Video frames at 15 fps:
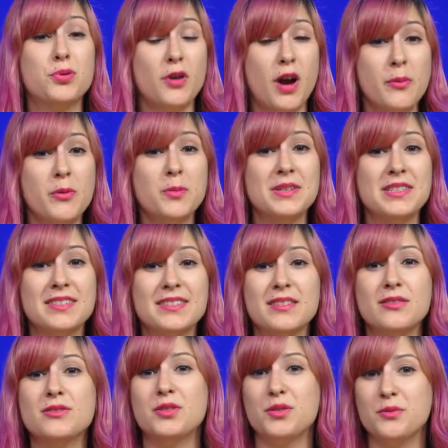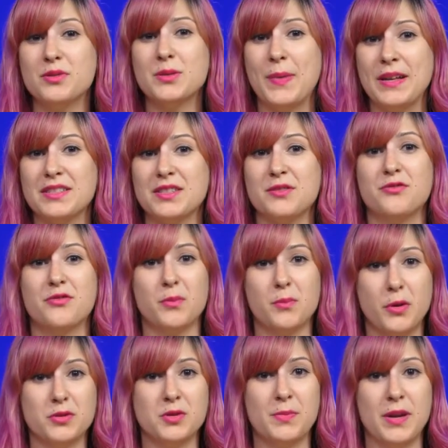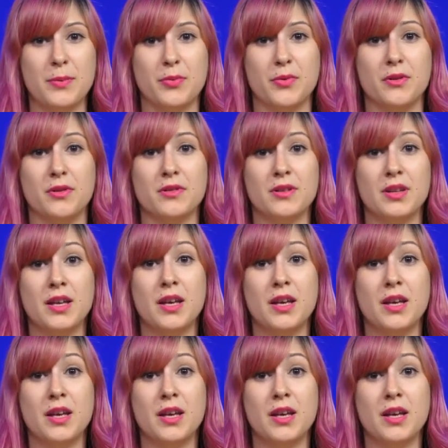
probably still too expensive for most people.